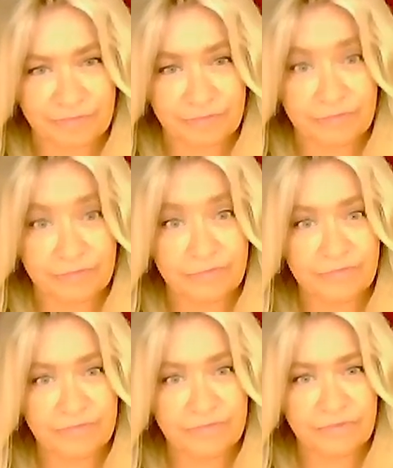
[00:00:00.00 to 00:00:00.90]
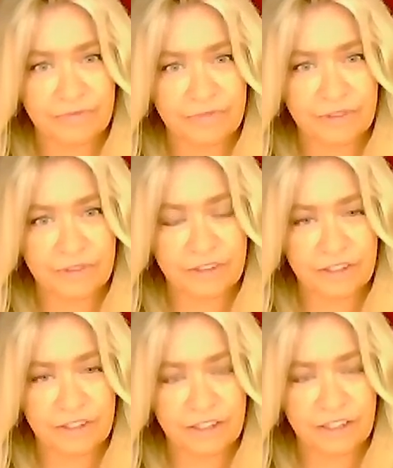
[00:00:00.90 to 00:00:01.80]

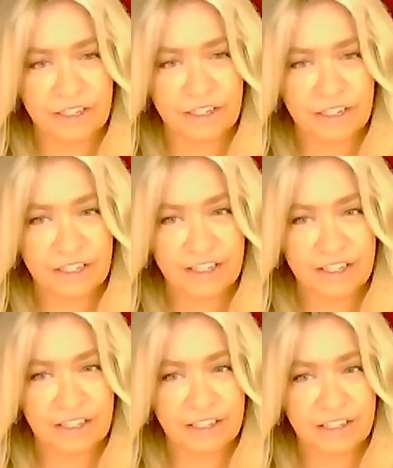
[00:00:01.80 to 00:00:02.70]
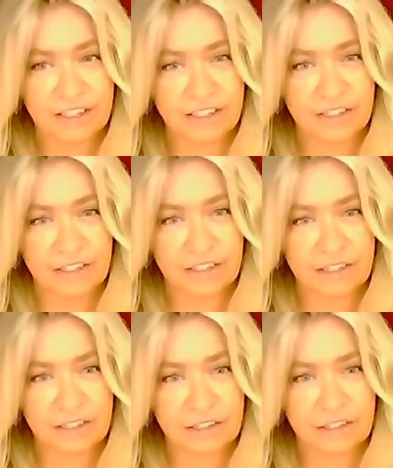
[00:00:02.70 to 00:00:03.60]

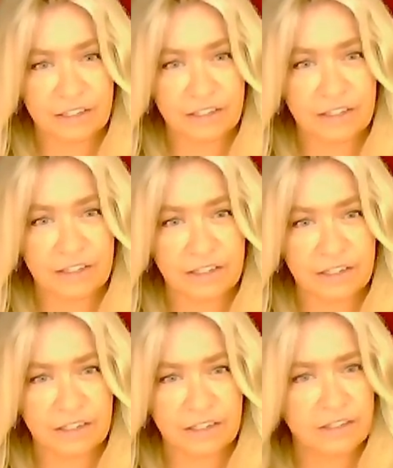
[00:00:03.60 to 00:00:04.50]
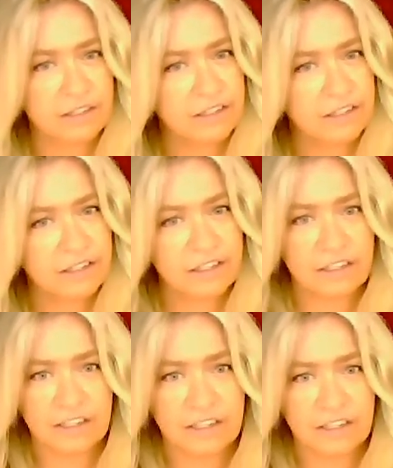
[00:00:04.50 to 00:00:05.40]

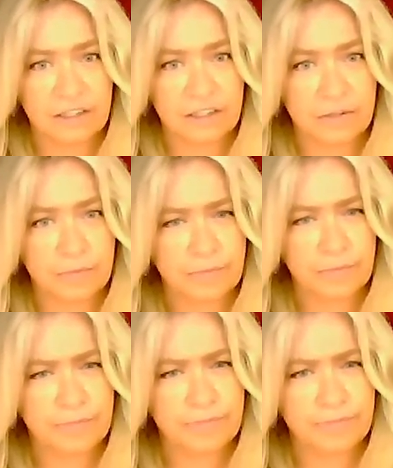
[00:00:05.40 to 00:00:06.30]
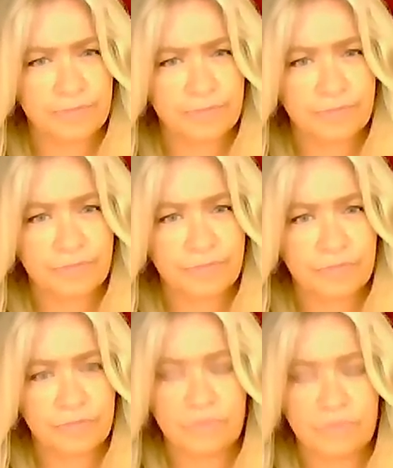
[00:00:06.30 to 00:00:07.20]

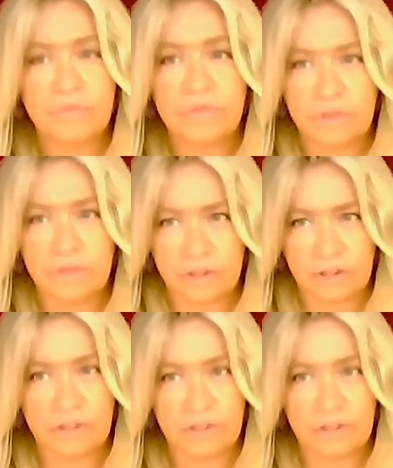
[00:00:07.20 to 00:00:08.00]
The person shown says nothing.